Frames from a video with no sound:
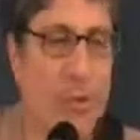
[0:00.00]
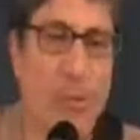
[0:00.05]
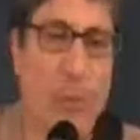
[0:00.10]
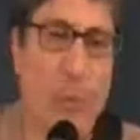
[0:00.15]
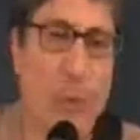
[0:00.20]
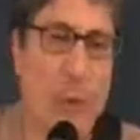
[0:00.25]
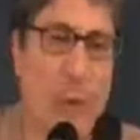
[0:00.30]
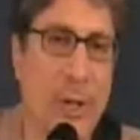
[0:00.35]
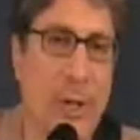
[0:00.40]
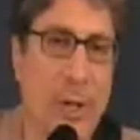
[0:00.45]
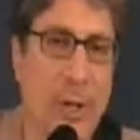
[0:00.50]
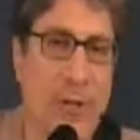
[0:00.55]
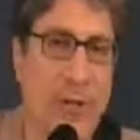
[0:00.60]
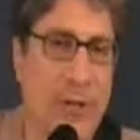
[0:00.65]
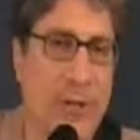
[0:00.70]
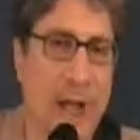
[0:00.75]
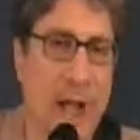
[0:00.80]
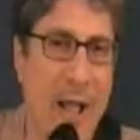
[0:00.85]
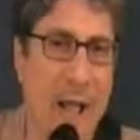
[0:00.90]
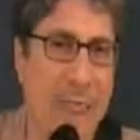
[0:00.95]
If you're working on
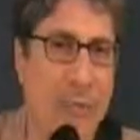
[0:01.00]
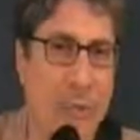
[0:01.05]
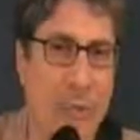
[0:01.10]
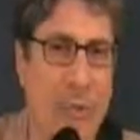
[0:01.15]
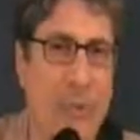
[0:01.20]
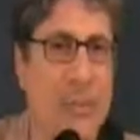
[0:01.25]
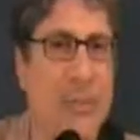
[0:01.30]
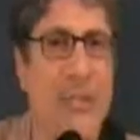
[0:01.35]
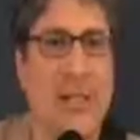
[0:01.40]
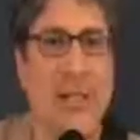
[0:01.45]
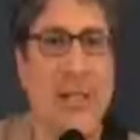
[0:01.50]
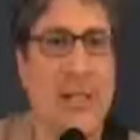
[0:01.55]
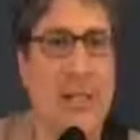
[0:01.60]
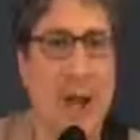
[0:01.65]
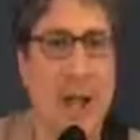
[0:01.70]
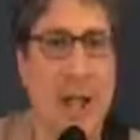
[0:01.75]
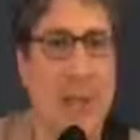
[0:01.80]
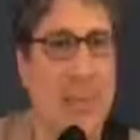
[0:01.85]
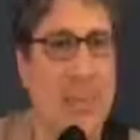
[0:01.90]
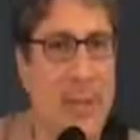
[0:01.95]
5 chords, that's
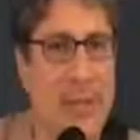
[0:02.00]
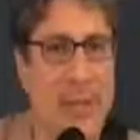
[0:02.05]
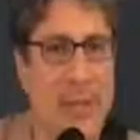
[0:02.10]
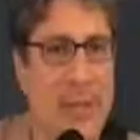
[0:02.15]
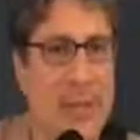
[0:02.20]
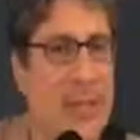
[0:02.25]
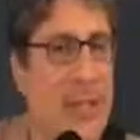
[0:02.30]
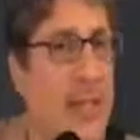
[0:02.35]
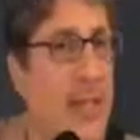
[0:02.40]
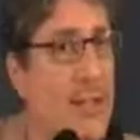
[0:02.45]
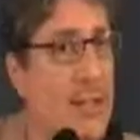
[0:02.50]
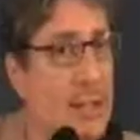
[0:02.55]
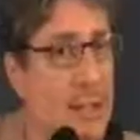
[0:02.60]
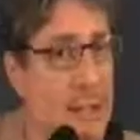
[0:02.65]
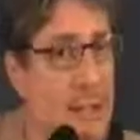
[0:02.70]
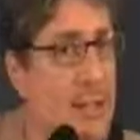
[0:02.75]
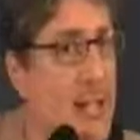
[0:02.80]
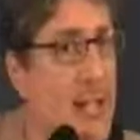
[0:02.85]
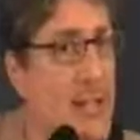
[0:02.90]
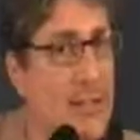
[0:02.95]
5 minutes a day,
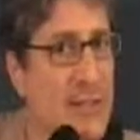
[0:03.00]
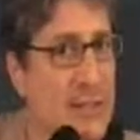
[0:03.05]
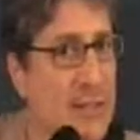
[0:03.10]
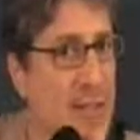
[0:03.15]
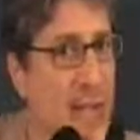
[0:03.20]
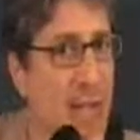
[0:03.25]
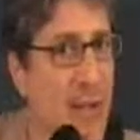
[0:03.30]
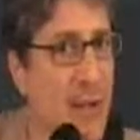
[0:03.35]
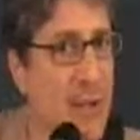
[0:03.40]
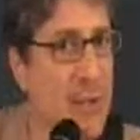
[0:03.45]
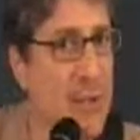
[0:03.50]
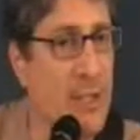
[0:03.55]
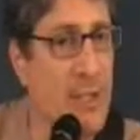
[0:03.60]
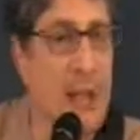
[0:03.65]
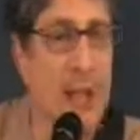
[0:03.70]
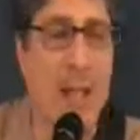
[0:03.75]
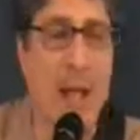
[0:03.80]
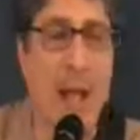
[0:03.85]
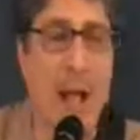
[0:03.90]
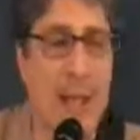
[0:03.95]
just on sound.
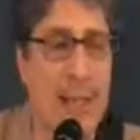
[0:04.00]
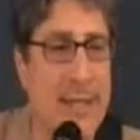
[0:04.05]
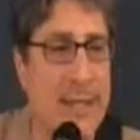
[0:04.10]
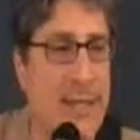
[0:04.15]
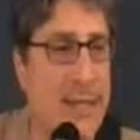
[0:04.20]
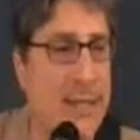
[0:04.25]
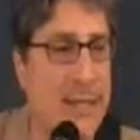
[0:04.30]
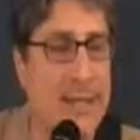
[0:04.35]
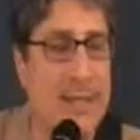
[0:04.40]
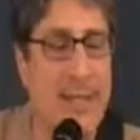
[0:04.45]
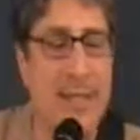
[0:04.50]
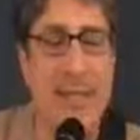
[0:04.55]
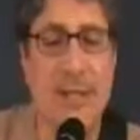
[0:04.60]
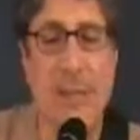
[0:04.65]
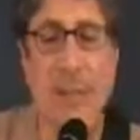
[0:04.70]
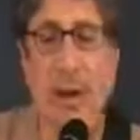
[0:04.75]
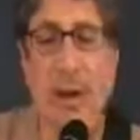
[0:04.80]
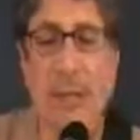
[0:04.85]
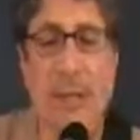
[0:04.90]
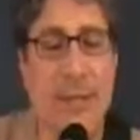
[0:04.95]
I guarantee
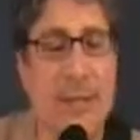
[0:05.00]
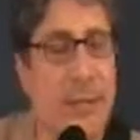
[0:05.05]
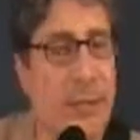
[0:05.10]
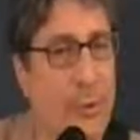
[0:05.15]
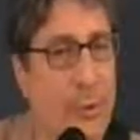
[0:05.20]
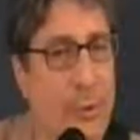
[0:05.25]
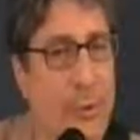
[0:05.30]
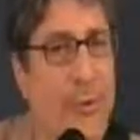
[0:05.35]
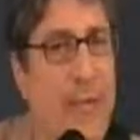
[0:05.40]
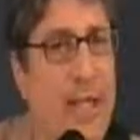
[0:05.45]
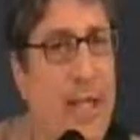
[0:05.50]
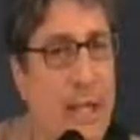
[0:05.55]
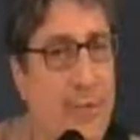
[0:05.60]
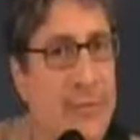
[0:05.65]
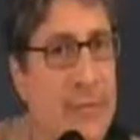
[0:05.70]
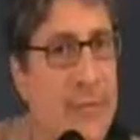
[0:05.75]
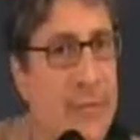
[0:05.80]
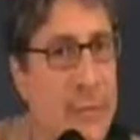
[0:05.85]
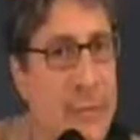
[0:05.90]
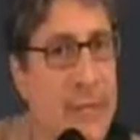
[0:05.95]
you by the 3rd day
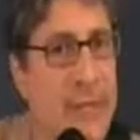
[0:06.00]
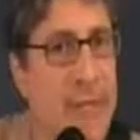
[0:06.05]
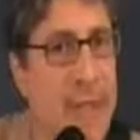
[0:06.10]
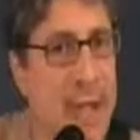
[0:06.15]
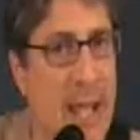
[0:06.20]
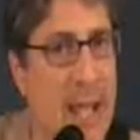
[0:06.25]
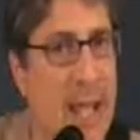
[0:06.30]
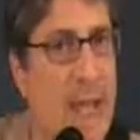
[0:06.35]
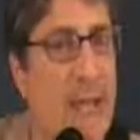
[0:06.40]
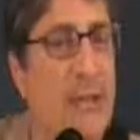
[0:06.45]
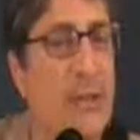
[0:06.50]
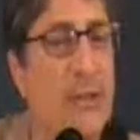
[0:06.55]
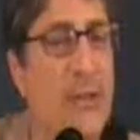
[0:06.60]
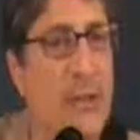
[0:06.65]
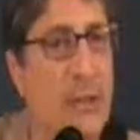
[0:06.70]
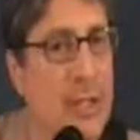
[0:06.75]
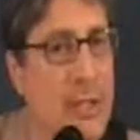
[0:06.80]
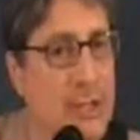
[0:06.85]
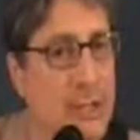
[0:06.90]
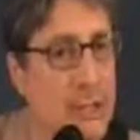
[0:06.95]
of doing that,
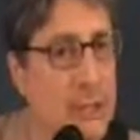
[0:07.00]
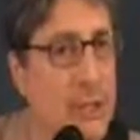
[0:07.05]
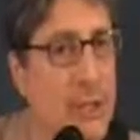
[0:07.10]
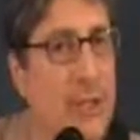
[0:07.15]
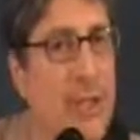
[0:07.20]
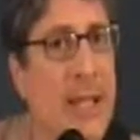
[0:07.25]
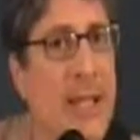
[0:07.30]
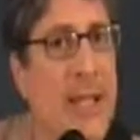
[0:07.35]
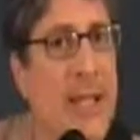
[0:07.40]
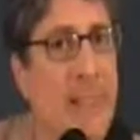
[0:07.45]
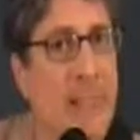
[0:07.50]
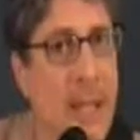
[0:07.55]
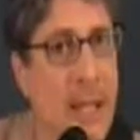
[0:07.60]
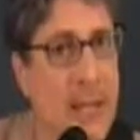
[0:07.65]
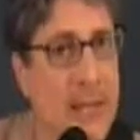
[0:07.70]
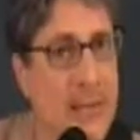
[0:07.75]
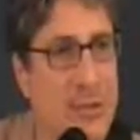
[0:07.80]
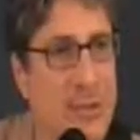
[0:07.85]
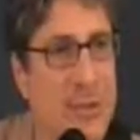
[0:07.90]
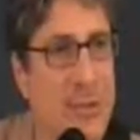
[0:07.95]
you're going to start getting a
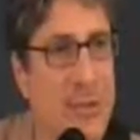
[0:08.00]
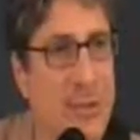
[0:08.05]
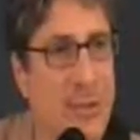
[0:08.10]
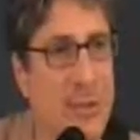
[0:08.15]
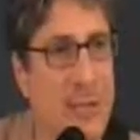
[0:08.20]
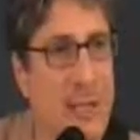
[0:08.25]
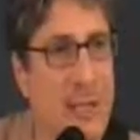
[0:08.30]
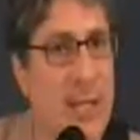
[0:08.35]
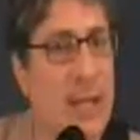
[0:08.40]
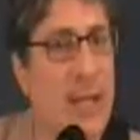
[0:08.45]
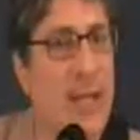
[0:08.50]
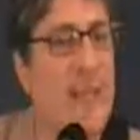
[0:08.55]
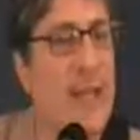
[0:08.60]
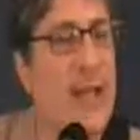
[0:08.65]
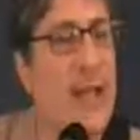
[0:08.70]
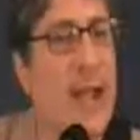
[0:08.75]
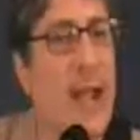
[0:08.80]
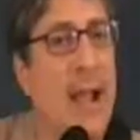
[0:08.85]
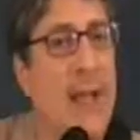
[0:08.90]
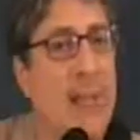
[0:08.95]
better sound.
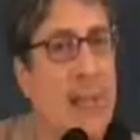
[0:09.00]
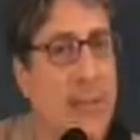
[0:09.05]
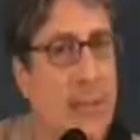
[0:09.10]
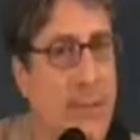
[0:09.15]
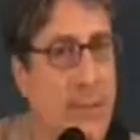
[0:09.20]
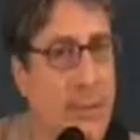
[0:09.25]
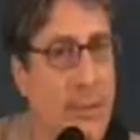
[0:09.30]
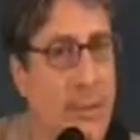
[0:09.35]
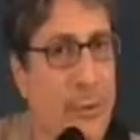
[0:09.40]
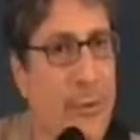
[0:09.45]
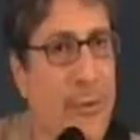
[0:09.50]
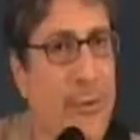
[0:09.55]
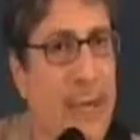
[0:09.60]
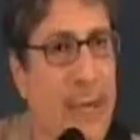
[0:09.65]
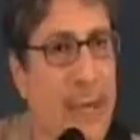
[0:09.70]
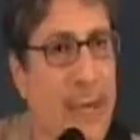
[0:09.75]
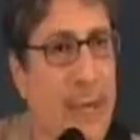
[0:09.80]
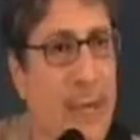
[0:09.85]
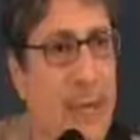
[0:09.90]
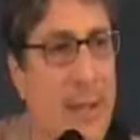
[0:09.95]
Then after the 3rd
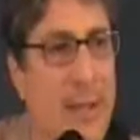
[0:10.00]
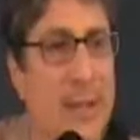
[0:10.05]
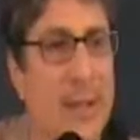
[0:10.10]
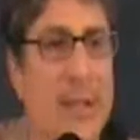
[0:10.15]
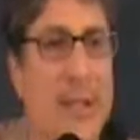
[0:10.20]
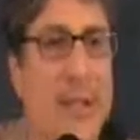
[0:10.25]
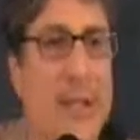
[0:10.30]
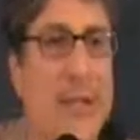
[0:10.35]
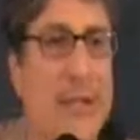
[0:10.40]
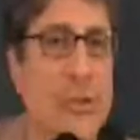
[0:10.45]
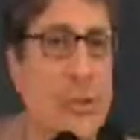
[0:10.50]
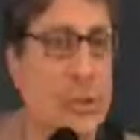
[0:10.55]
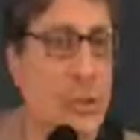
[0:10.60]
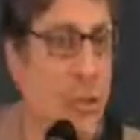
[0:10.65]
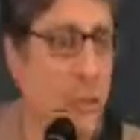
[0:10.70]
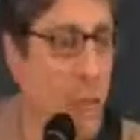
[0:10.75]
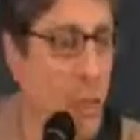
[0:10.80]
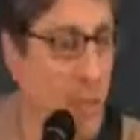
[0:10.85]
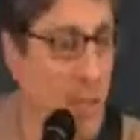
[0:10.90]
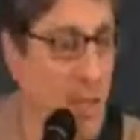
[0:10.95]
day, then you
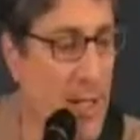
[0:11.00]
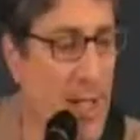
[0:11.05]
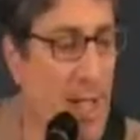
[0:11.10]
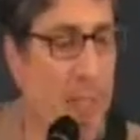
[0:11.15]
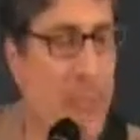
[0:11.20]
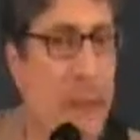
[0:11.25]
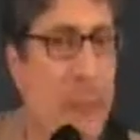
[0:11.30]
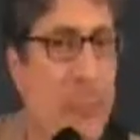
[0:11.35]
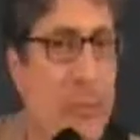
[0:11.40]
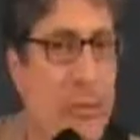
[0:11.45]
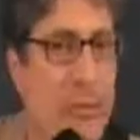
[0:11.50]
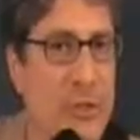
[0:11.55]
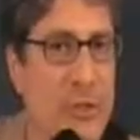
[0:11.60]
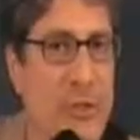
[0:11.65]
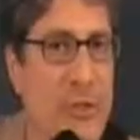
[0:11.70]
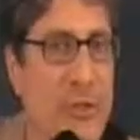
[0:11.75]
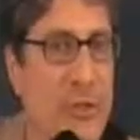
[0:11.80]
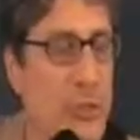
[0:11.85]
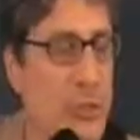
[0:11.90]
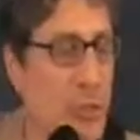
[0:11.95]
start working on
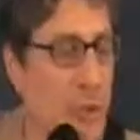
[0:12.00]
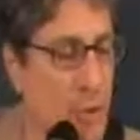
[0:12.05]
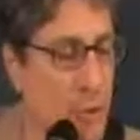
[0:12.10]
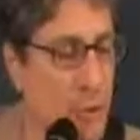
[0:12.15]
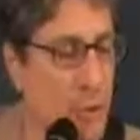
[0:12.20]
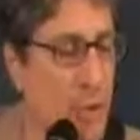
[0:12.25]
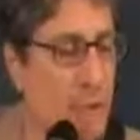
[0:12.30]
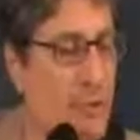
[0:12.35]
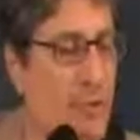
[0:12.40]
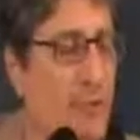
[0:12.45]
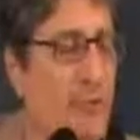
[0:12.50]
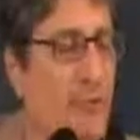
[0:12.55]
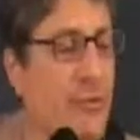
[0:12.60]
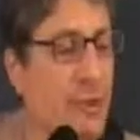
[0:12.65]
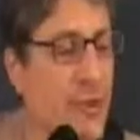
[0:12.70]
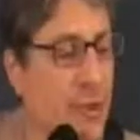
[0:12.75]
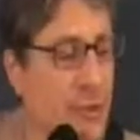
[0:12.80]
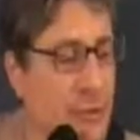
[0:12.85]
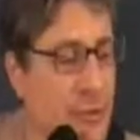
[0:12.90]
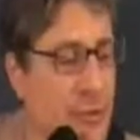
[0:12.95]
memorization, where you lift your
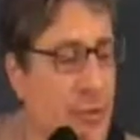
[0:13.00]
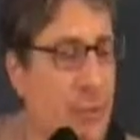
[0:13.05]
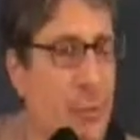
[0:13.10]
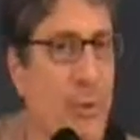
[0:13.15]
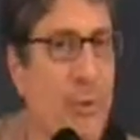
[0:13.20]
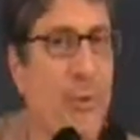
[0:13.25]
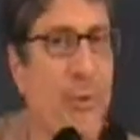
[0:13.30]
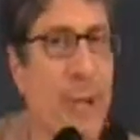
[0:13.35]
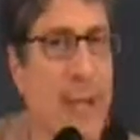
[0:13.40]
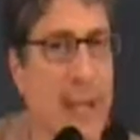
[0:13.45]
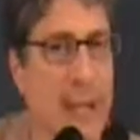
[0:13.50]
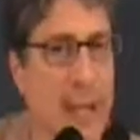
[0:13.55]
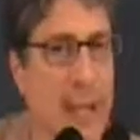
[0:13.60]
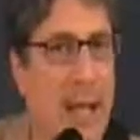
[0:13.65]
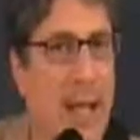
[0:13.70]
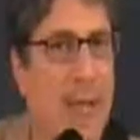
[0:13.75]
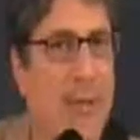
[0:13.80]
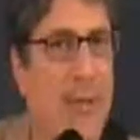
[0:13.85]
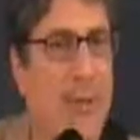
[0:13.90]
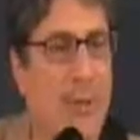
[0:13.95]
fingers, you put them back
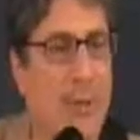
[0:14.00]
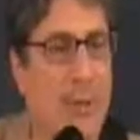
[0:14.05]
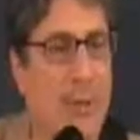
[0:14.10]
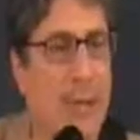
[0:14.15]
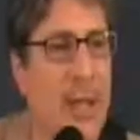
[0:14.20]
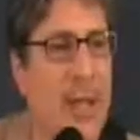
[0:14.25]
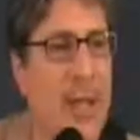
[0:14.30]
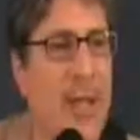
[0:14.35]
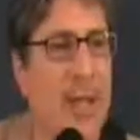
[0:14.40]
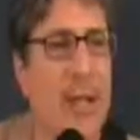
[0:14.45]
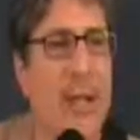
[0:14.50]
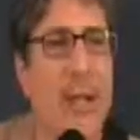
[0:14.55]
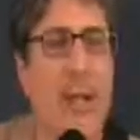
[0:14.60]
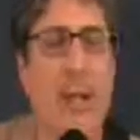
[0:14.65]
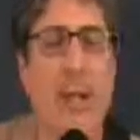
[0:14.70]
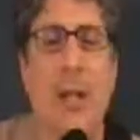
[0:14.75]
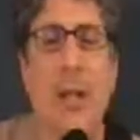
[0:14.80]
on, put them back on.